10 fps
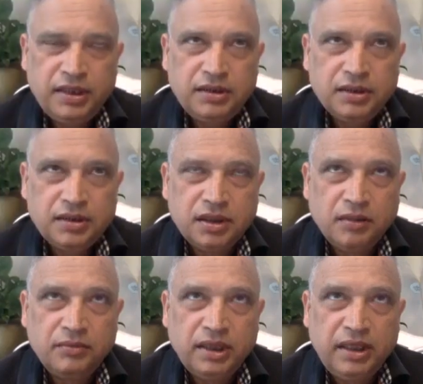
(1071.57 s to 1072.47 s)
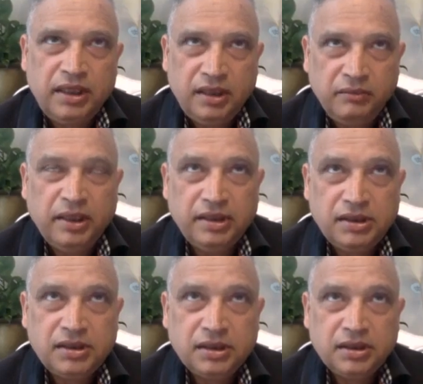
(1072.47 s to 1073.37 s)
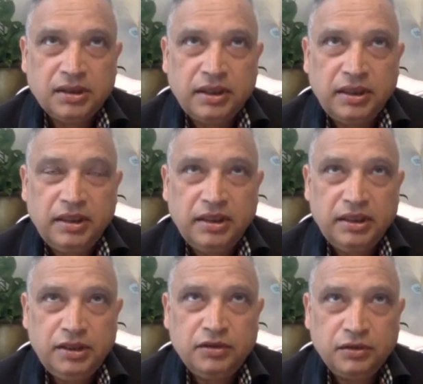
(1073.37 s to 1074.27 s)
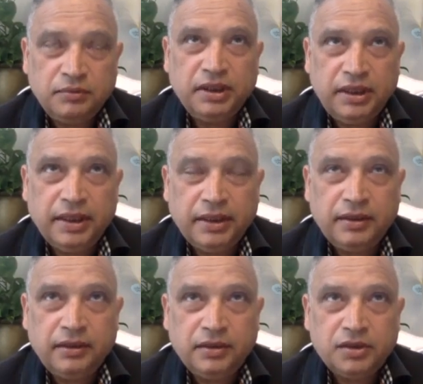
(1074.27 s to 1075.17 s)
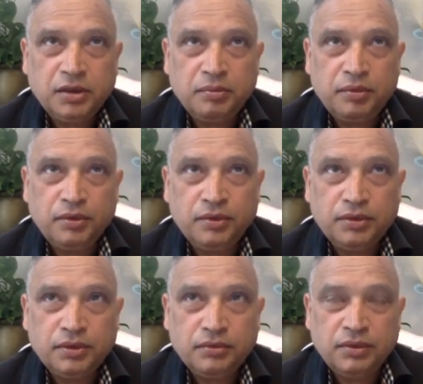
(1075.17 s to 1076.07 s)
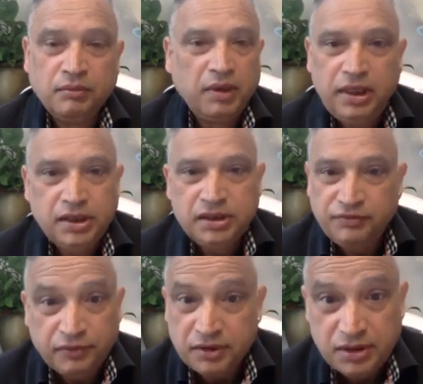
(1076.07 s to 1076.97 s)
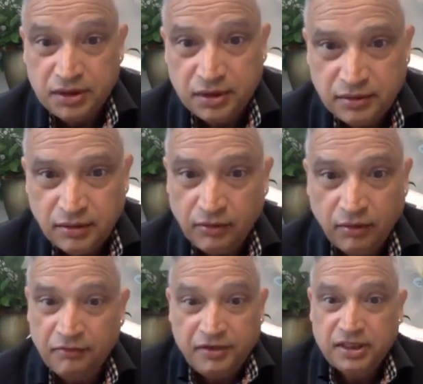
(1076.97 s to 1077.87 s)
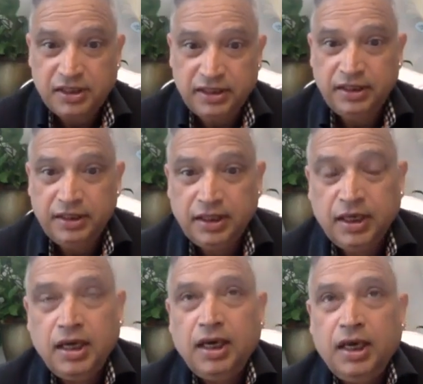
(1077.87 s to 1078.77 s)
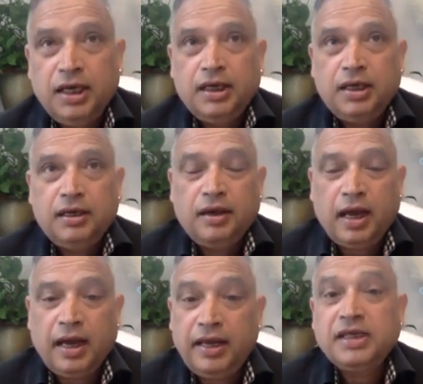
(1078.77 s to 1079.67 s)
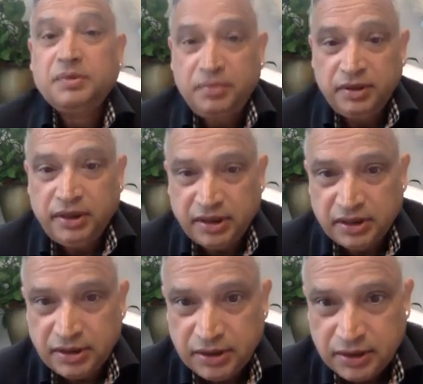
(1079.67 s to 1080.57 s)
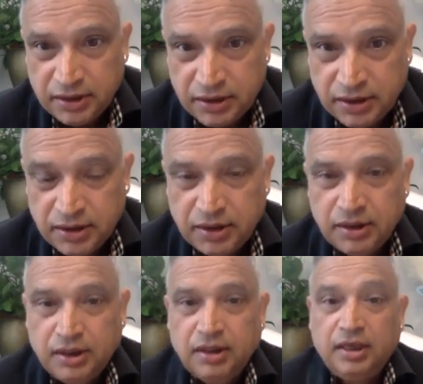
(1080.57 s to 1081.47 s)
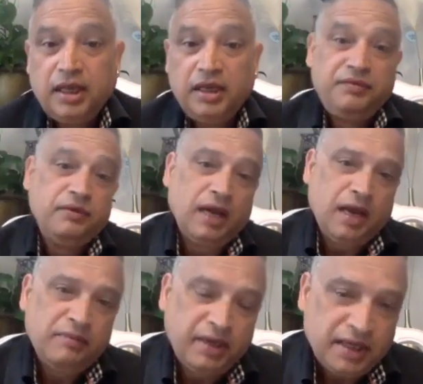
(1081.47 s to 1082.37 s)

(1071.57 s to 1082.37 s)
is some elements need to be there. Suppose the money is first, obviously, and expertise. If you have an